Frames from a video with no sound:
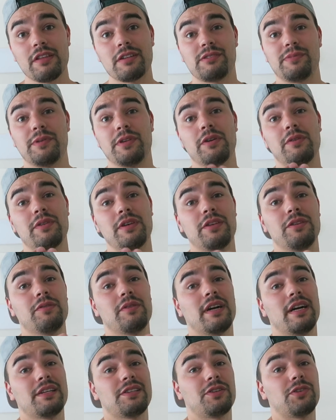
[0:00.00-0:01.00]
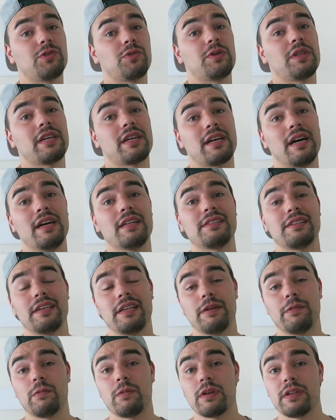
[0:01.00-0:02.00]
It lets me know that you guys enjoyed the
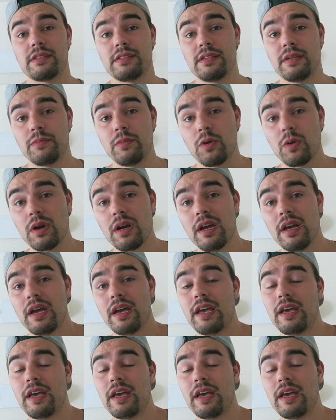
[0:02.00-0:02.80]
content and want to see more.